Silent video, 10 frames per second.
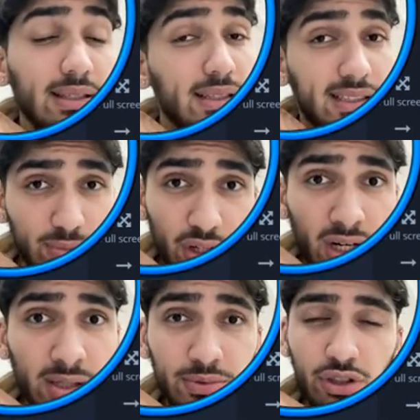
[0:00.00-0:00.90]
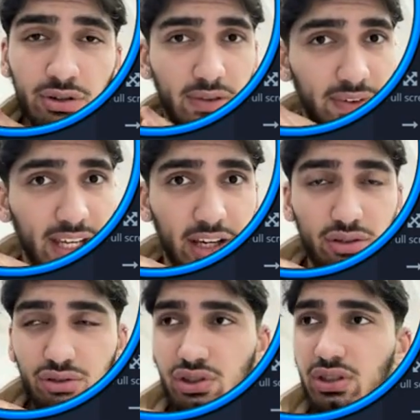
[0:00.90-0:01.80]
sometimes during the
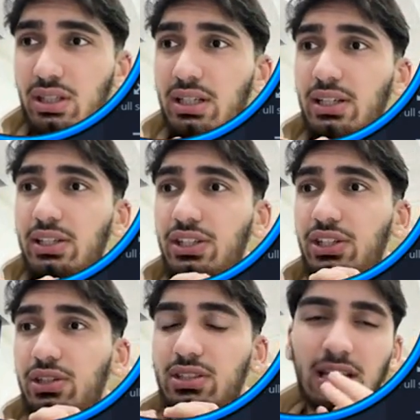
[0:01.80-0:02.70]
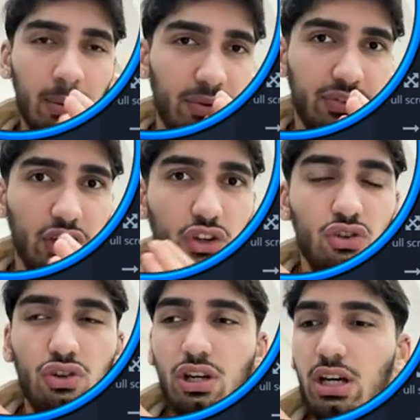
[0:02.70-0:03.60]
videos, some of
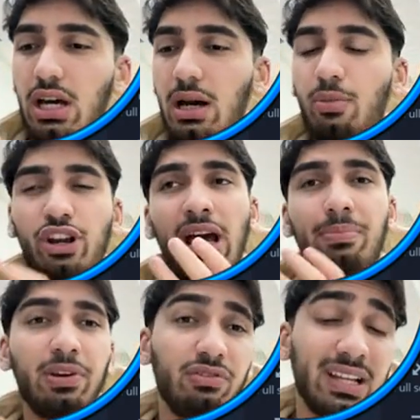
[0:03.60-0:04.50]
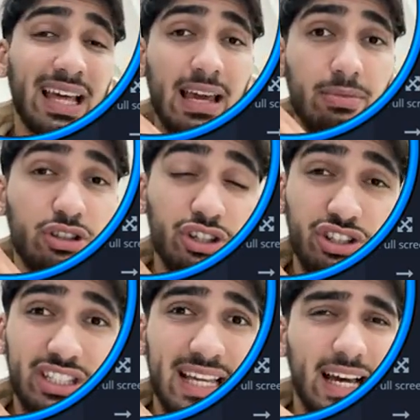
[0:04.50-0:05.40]
you, I might not be really able to
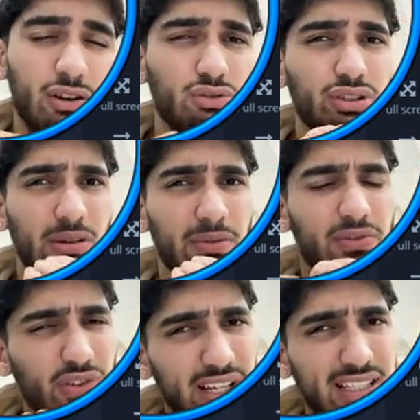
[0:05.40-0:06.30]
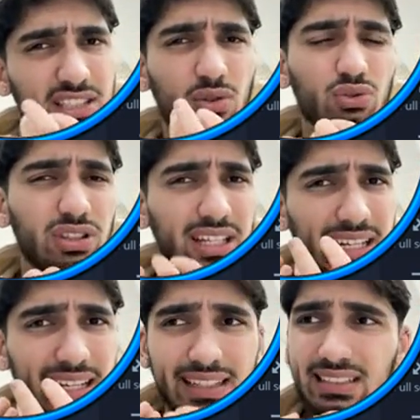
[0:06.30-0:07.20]
understand all the phrases, all the
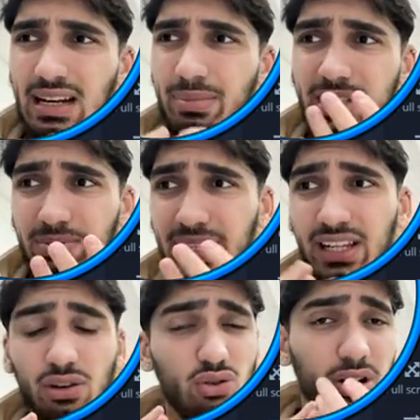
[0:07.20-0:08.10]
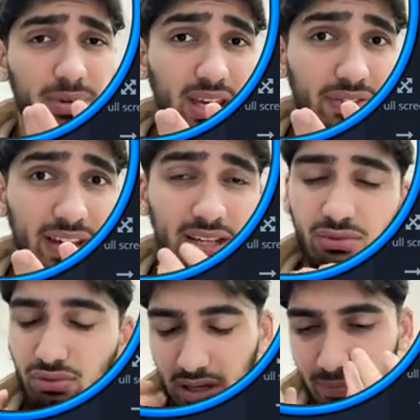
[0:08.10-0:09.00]
details that I'm explaining or I'm
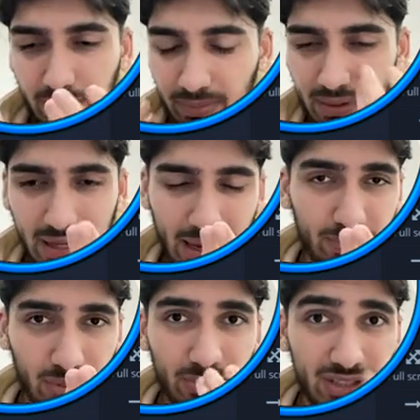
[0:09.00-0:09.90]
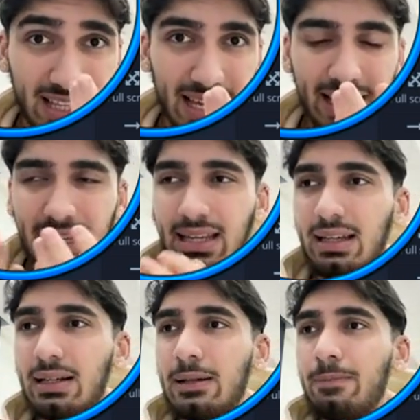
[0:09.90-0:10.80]
giving or I'm saying.
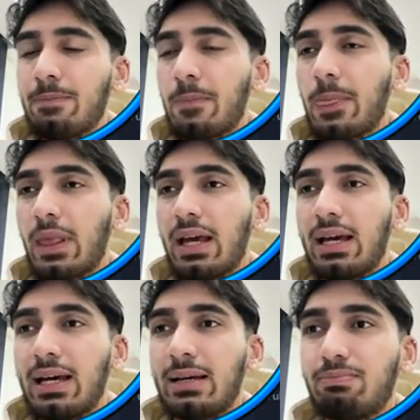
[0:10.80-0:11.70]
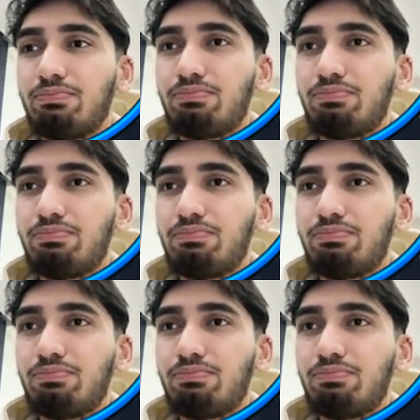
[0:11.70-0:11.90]
I